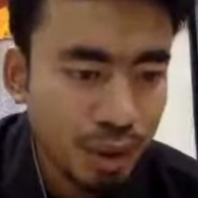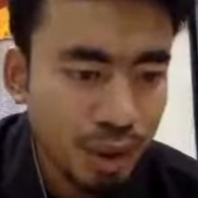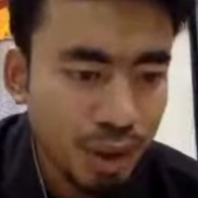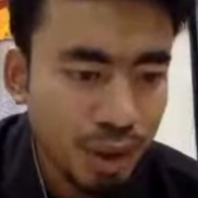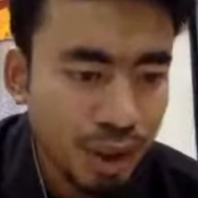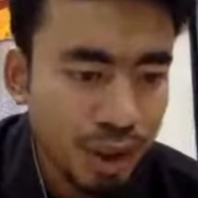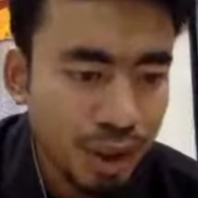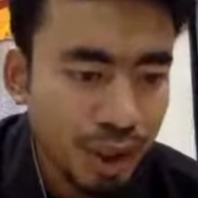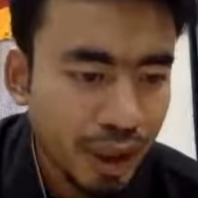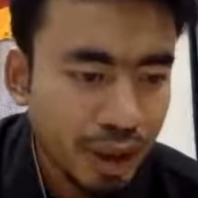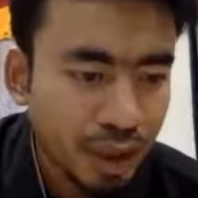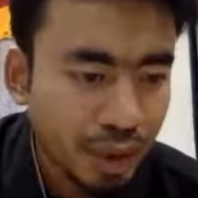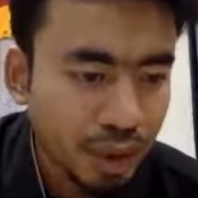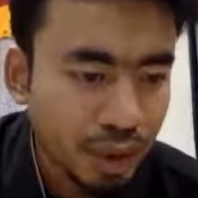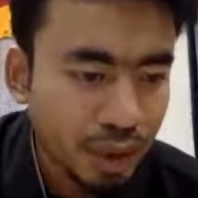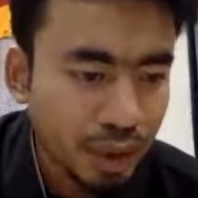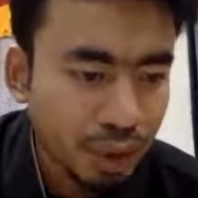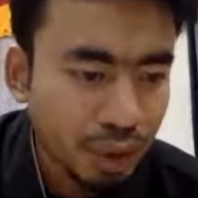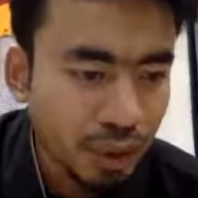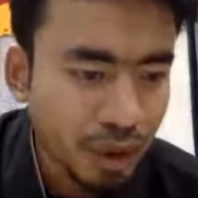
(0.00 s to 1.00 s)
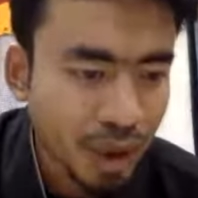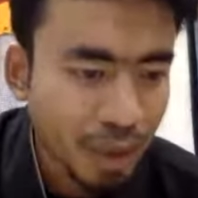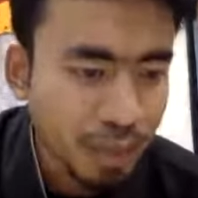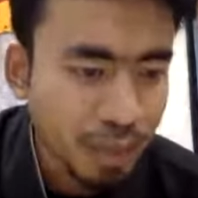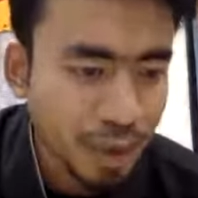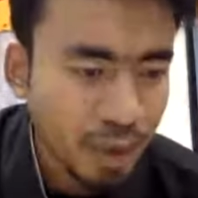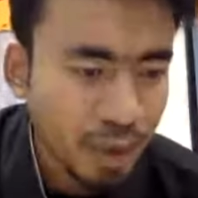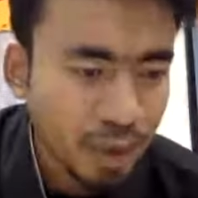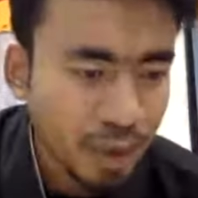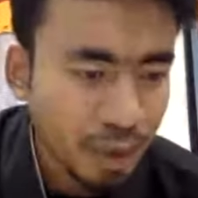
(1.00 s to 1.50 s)
the next question. We have
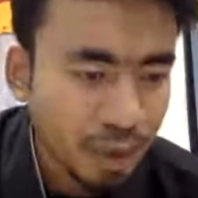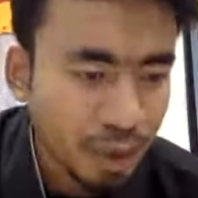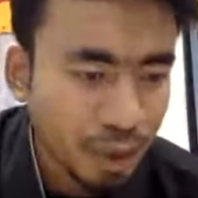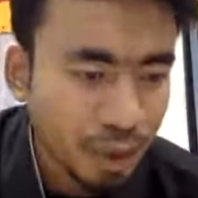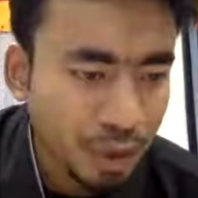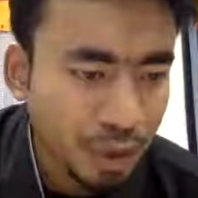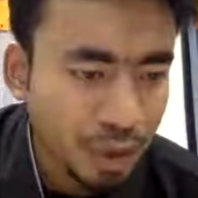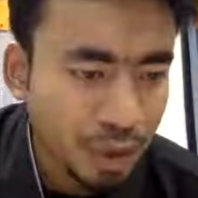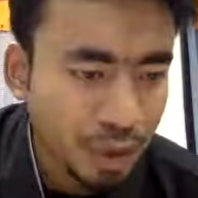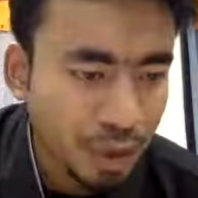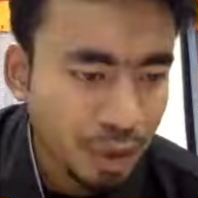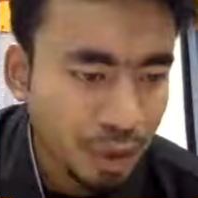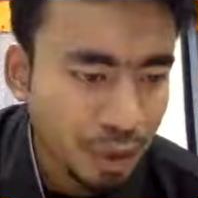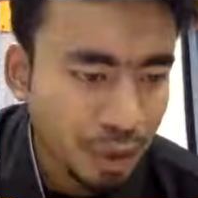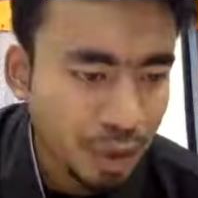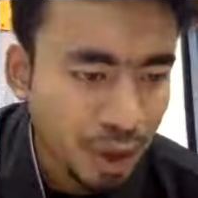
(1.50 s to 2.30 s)
another question.